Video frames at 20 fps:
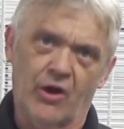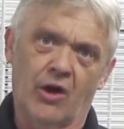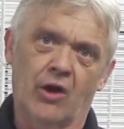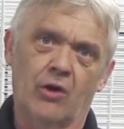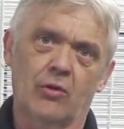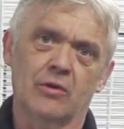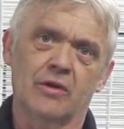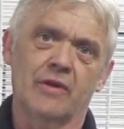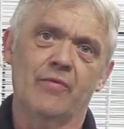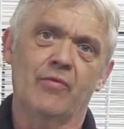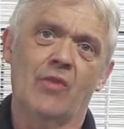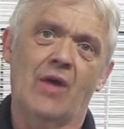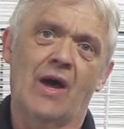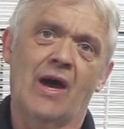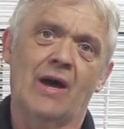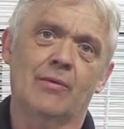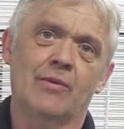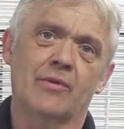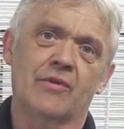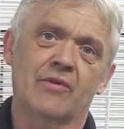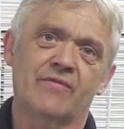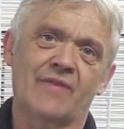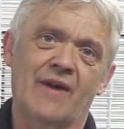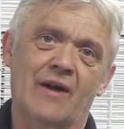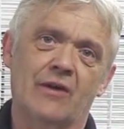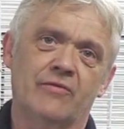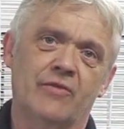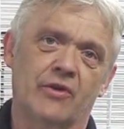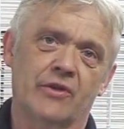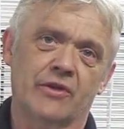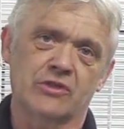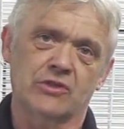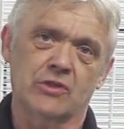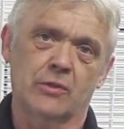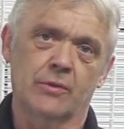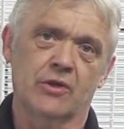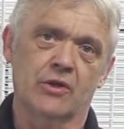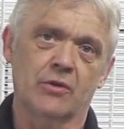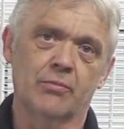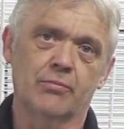hole in there with a valve on it
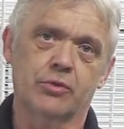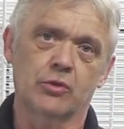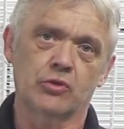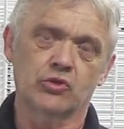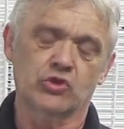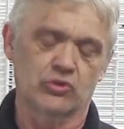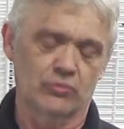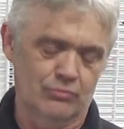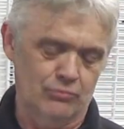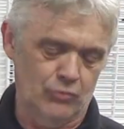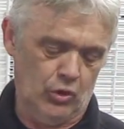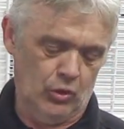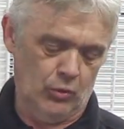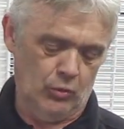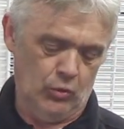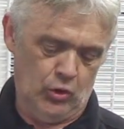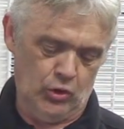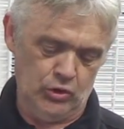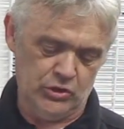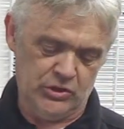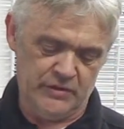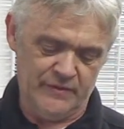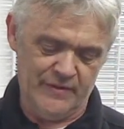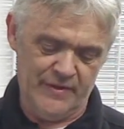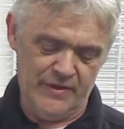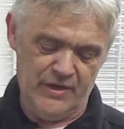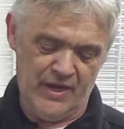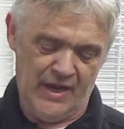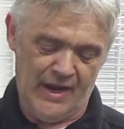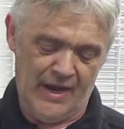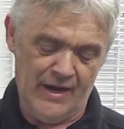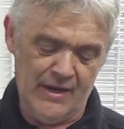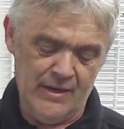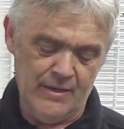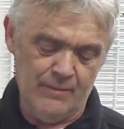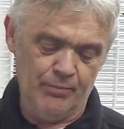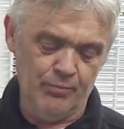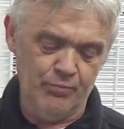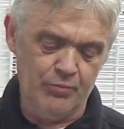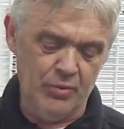so we can put some more water in there
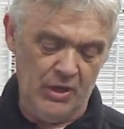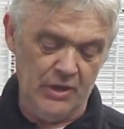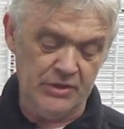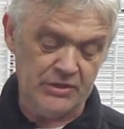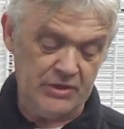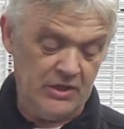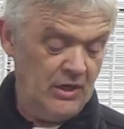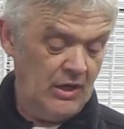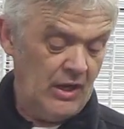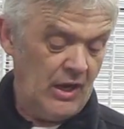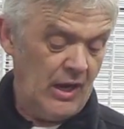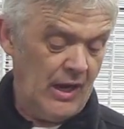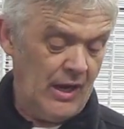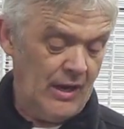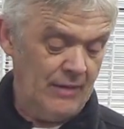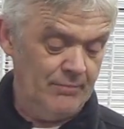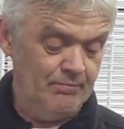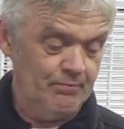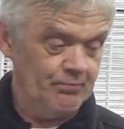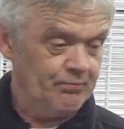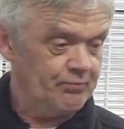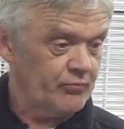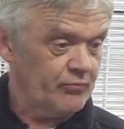but um,